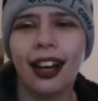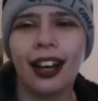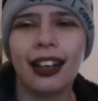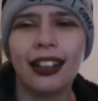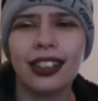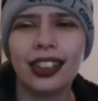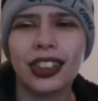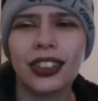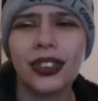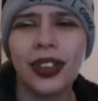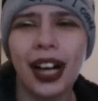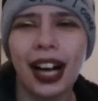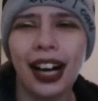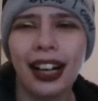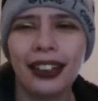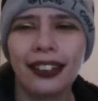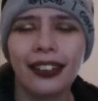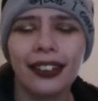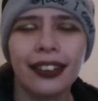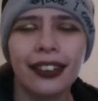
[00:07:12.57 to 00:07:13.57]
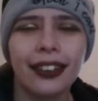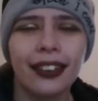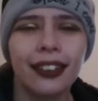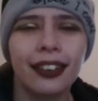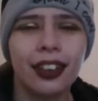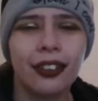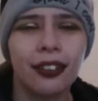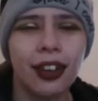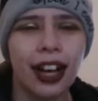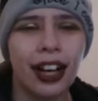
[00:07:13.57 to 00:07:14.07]
I also
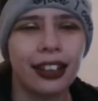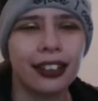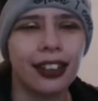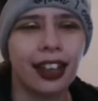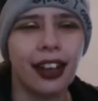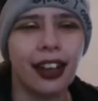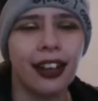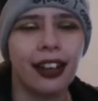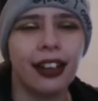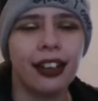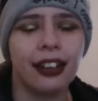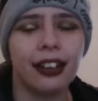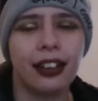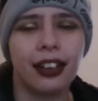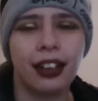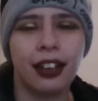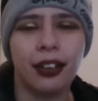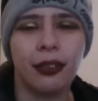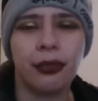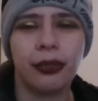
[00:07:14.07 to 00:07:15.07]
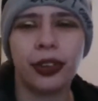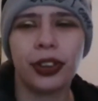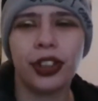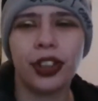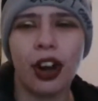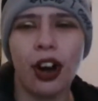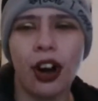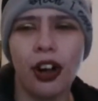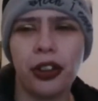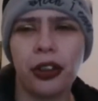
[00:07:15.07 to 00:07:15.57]
highlighted the fact that the
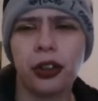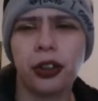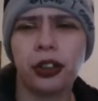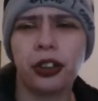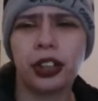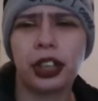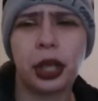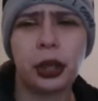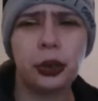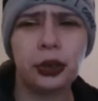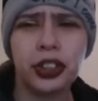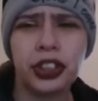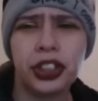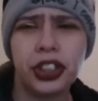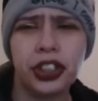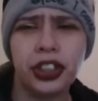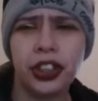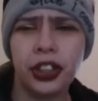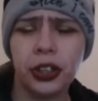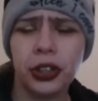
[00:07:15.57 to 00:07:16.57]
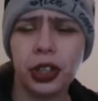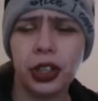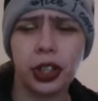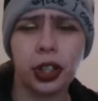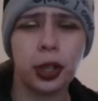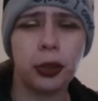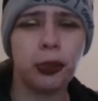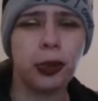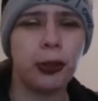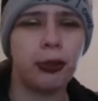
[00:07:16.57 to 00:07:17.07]
author used the
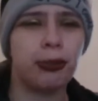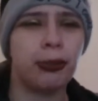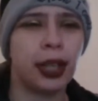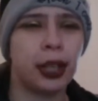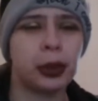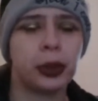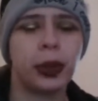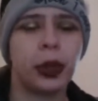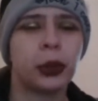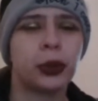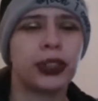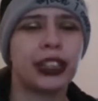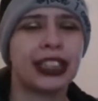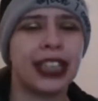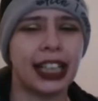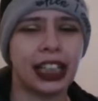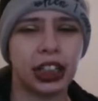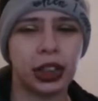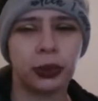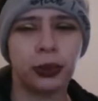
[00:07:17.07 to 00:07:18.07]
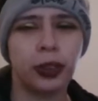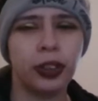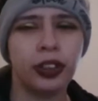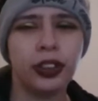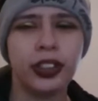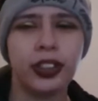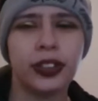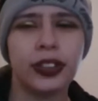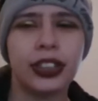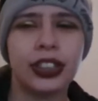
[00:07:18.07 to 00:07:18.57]
term
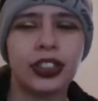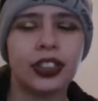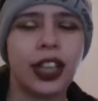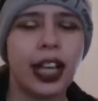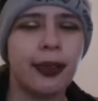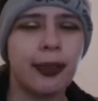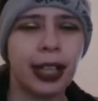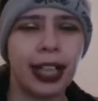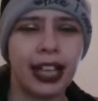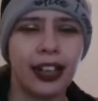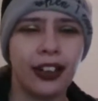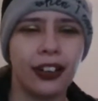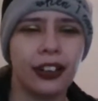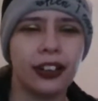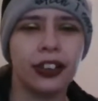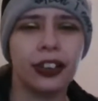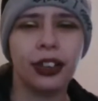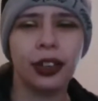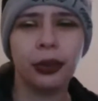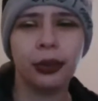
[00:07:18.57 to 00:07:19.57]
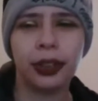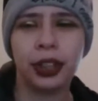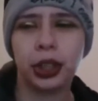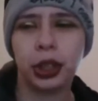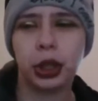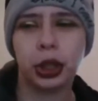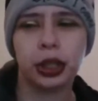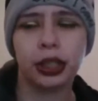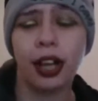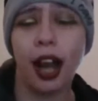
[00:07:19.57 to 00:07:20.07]
metrosexual to describe a character,
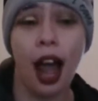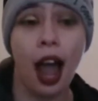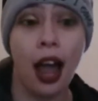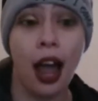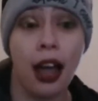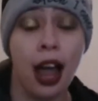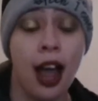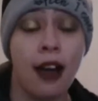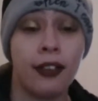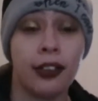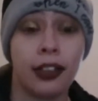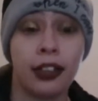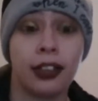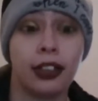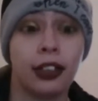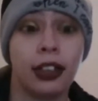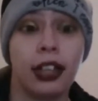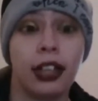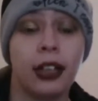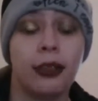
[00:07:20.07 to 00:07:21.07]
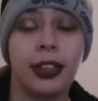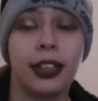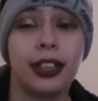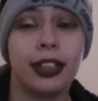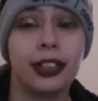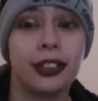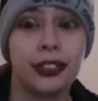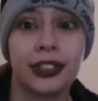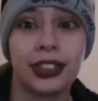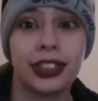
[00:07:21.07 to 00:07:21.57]
which I haven't heard anyone
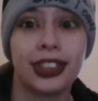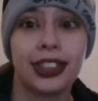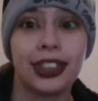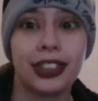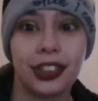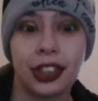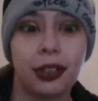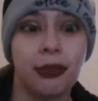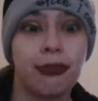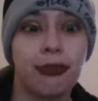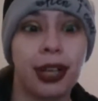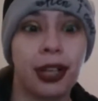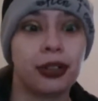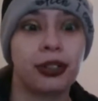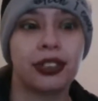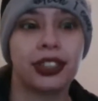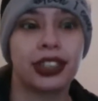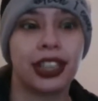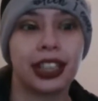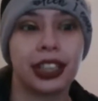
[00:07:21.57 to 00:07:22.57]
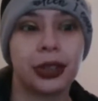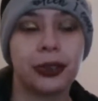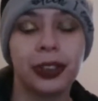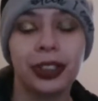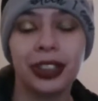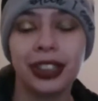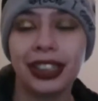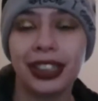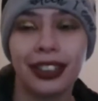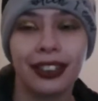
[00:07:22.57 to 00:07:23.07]
use the term
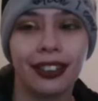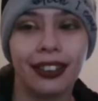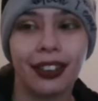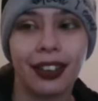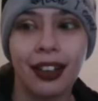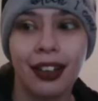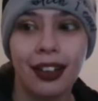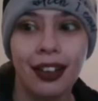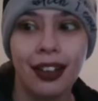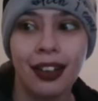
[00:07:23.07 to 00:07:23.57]
metrosexual in